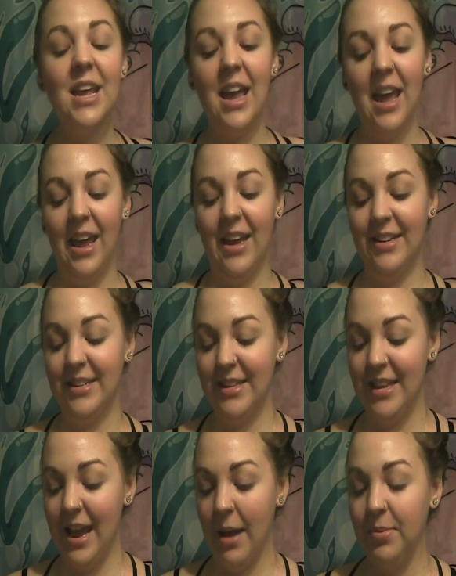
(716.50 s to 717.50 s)
and
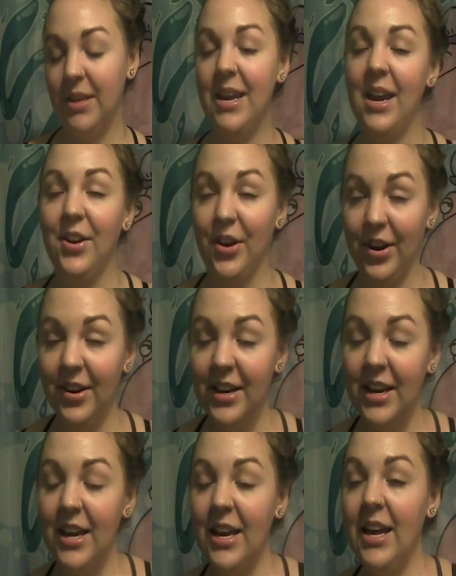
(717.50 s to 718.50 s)
the applicator.
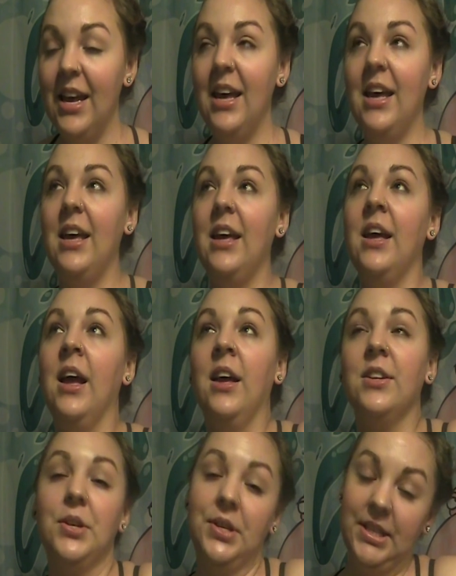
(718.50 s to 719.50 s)

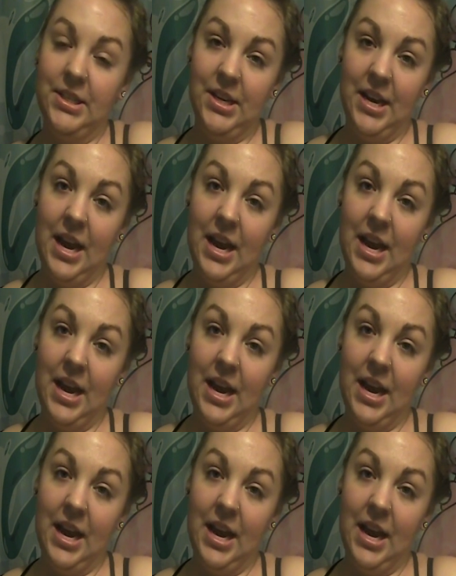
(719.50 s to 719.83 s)
So this is going to